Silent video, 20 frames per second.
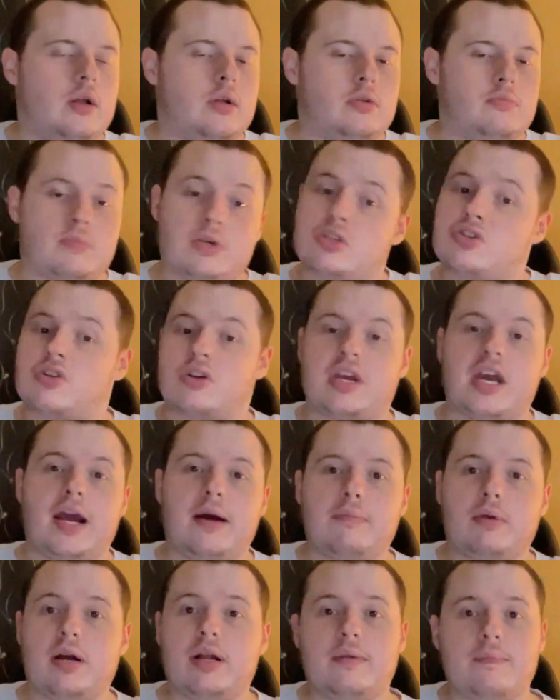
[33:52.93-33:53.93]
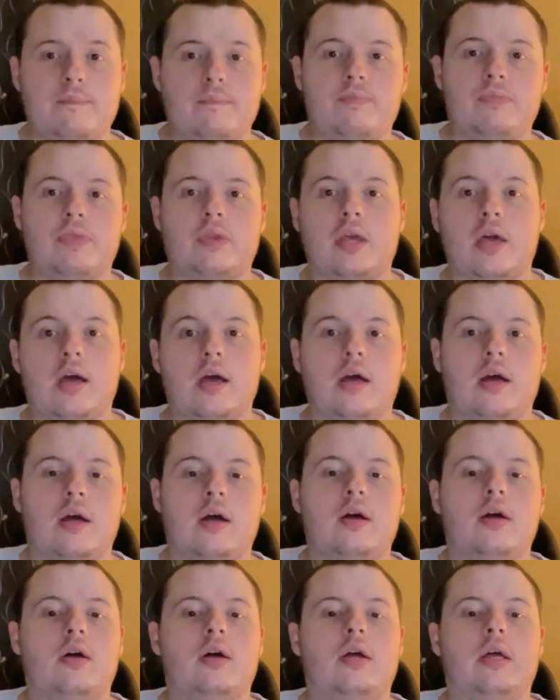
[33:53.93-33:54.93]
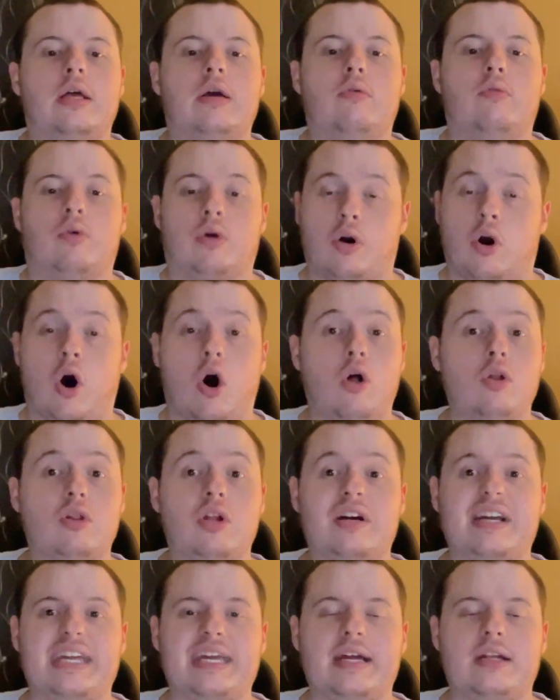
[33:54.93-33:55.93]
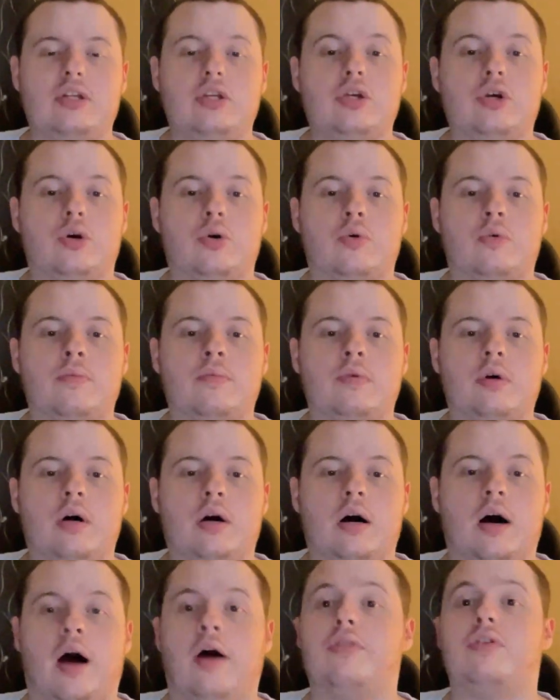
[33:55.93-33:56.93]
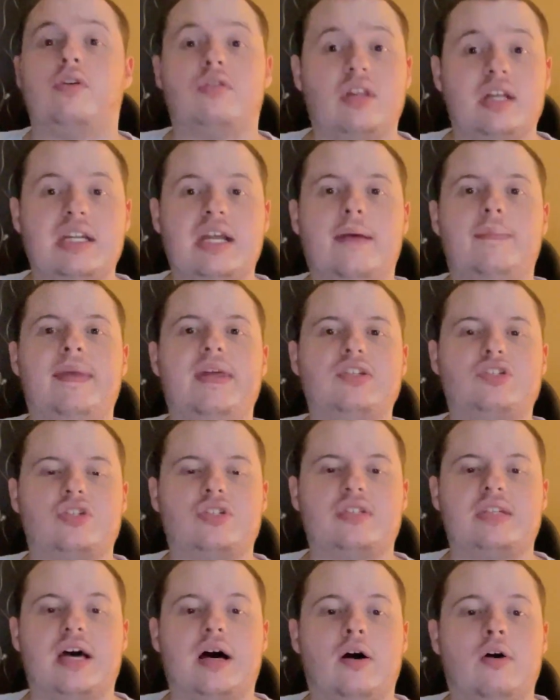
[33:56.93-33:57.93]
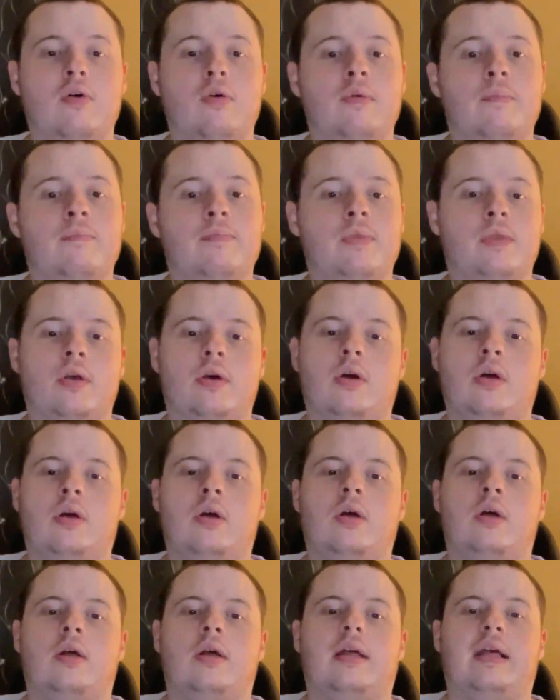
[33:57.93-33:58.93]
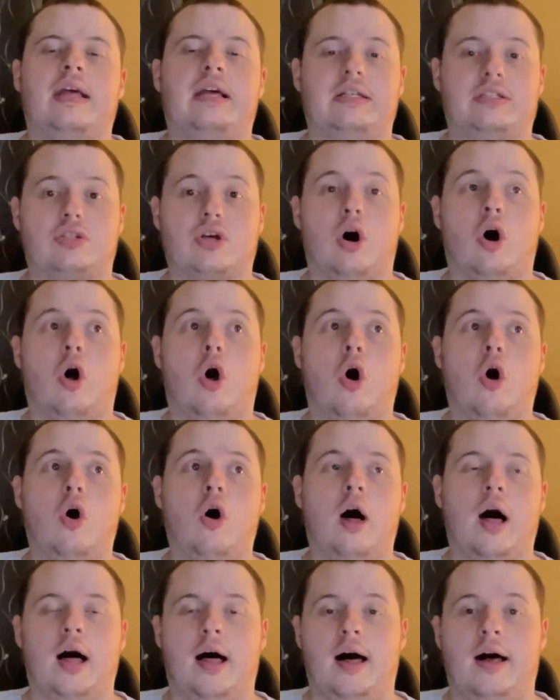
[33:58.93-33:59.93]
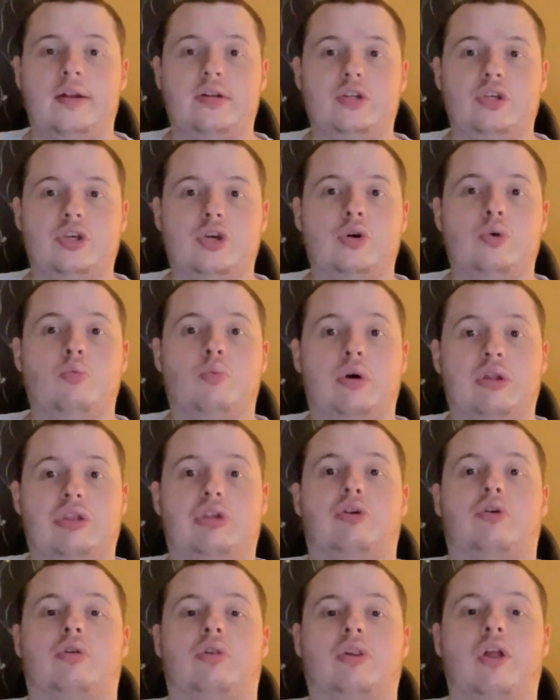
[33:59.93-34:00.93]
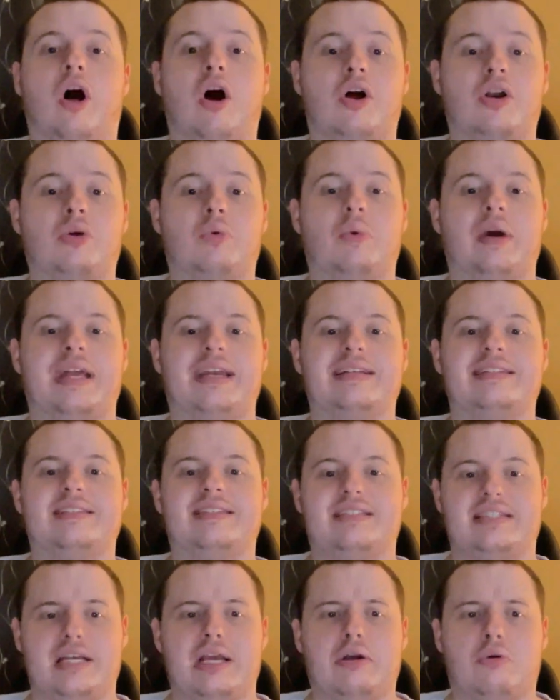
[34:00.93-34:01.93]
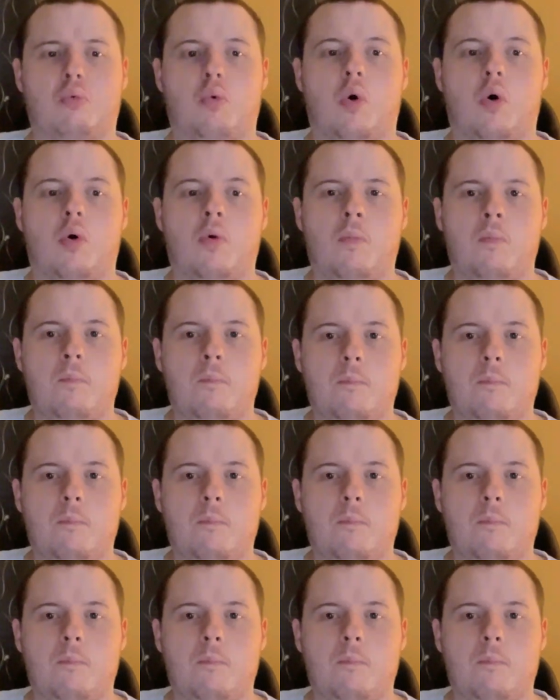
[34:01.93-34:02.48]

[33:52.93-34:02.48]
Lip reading: Mr. Cameron, we're all looking at you. Other than Damien Chazelle, it's all on you with your long-awaited sequel.